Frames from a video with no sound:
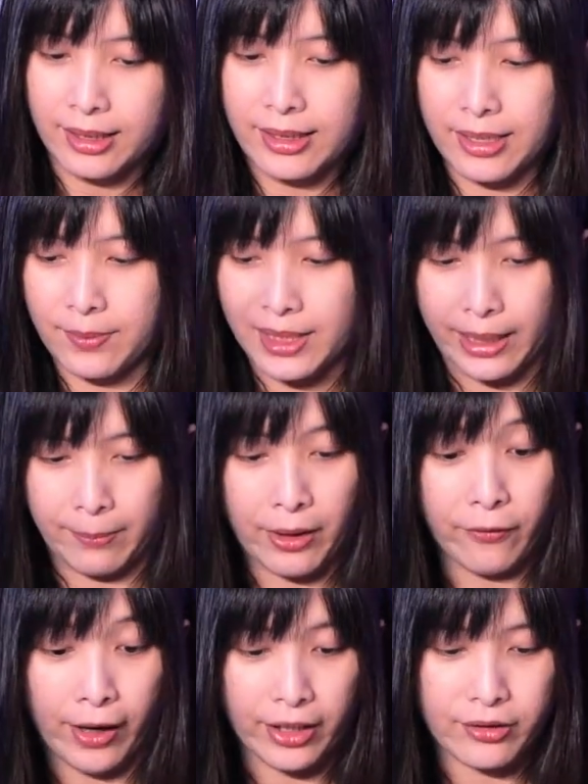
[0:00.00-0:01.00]
Seems like
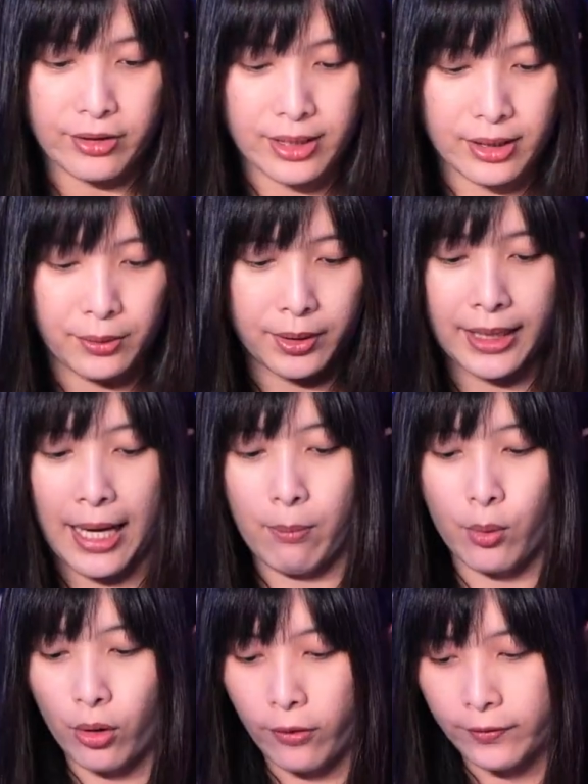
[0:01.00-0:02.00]
manufacturers are doing that
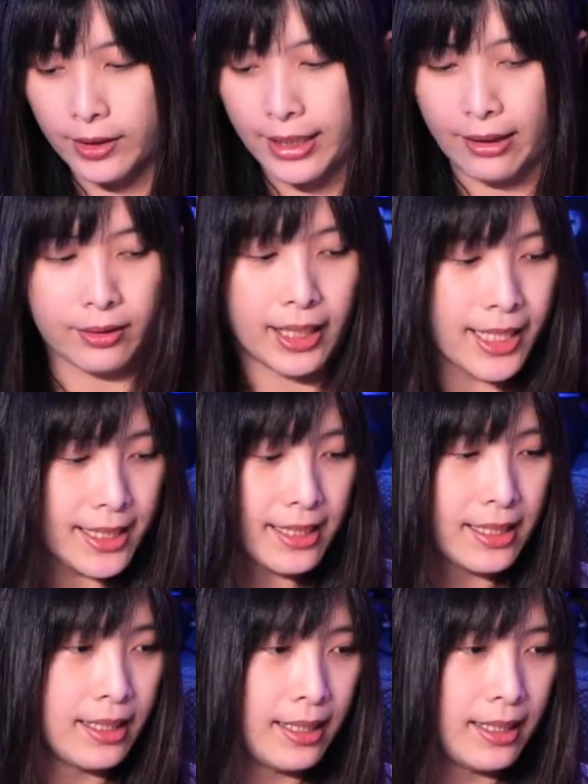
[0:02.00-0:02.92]
more often nowadays.